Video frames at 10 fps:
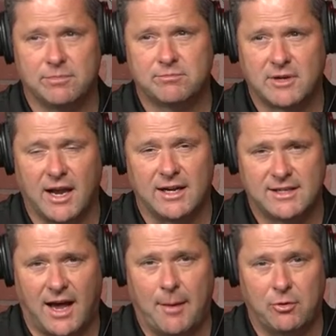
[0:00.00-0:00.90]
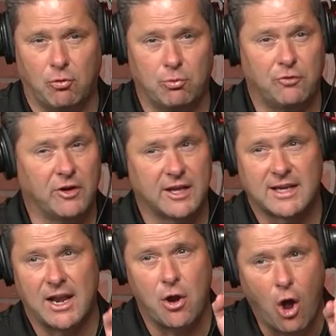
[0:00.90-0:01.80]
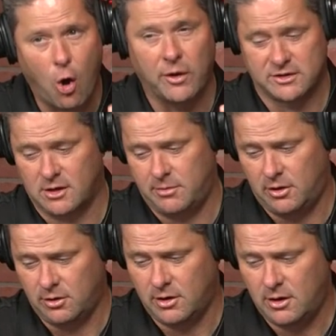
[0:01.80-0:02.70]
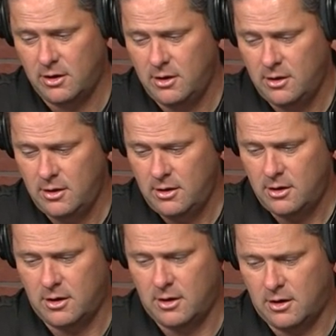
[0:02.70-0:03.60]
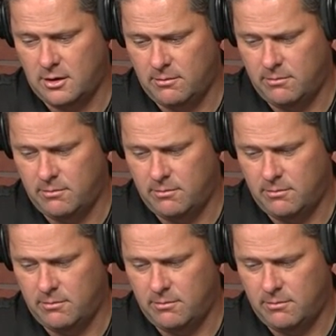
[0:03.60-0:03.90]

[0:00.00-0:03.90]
kind of time into a movie unless I know it's going to be good. All